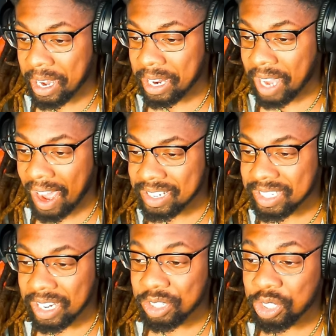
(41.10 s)

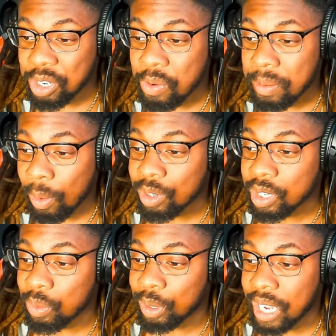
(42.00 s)
Context: you and
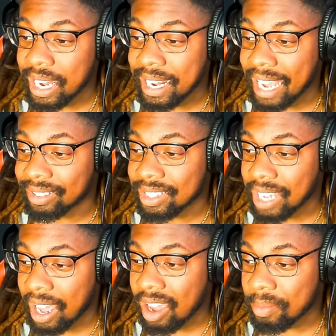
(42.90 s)
Morrison were dating at the
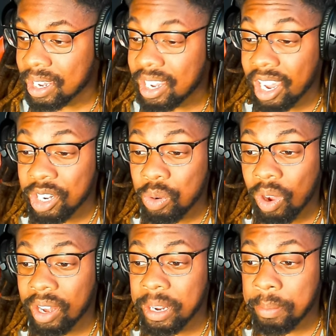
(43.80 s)
time, and you were
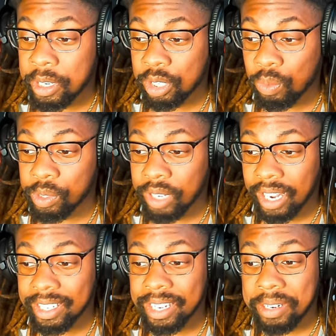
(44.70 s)
on a mission when you
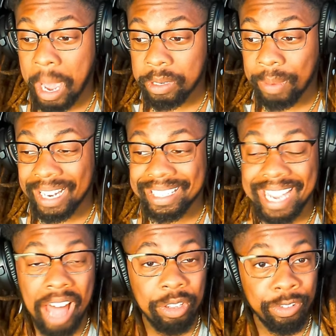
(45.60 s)
got kidnapped by
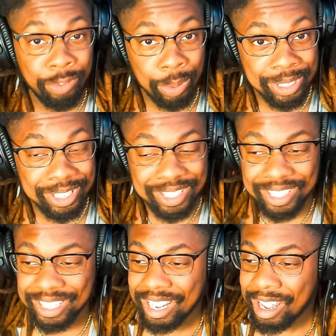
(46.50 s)
Talon
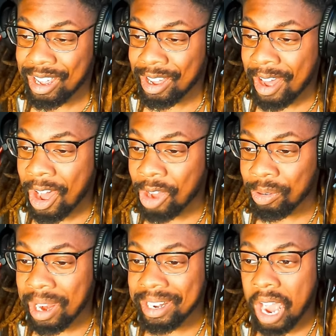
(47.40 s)
forces.
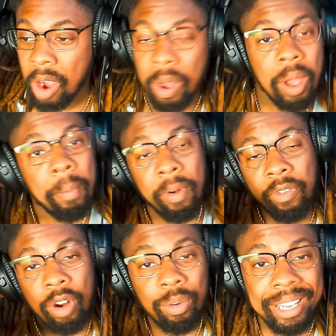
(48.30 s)
Alright, now,
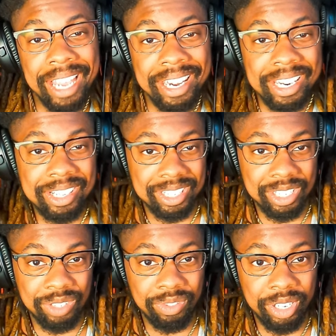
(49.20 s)
before we get into
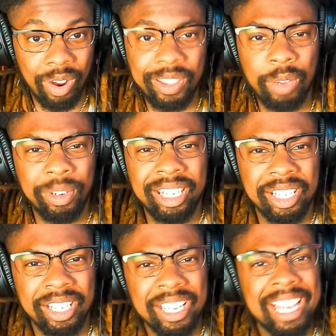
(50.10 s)
this video, I think we need
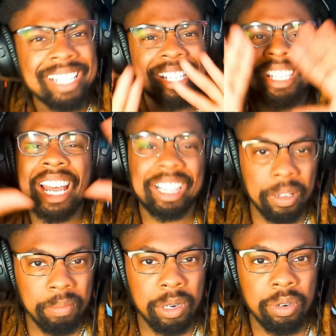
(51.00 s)
to set
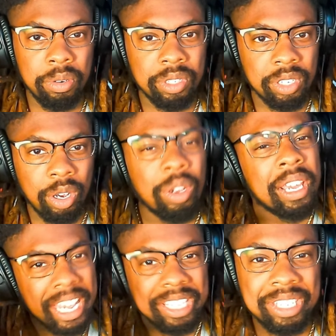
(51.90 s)
the mood, so
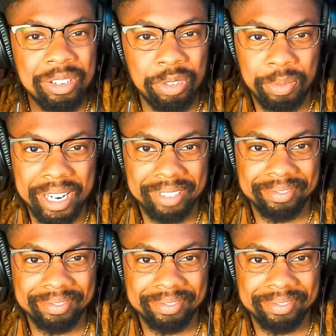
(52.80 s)
excuse me.